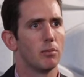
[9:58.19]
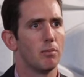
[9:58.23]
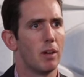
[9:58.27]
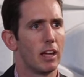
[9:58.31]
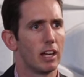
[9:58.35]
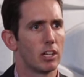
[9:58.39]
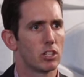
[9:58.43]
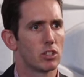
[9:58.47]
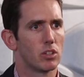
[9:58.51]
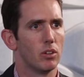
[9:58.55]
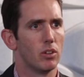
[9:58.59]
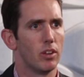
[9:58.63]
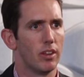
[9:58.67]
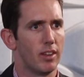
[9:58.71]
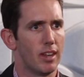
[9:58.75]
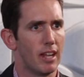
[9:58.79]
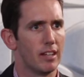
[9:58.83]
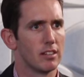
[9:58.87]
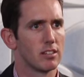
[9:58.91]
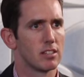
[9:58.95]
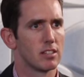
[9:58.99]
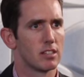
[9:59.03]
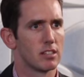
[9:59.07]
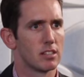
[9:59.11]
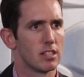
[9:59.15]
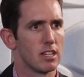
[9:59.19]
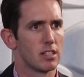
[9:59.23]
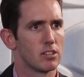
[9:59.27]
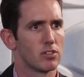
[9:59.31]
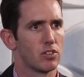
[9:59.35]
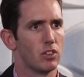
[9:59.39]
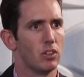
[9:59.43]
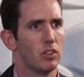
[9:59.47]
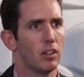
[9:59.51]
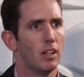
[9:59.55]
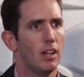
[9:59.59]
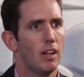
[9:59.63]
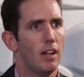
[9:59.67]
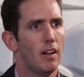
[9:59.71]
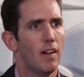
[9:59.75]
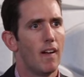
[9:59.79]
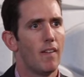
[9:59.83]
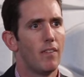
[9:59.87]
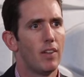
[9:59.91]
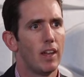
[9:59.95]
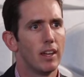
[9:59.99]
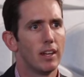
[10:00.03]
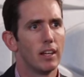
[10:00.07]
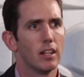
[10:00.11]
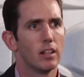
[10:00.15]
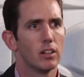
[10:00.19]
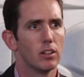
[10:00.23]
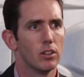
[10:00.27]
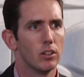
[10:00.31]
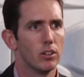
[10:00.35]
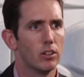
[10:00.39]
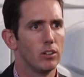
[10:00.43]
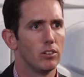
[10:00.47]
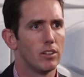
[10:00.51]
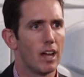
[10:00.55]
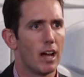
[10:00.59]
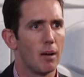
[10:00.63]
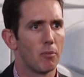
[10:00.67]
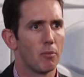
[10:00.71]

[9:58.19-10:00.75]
to make sure that that's successful. And that includes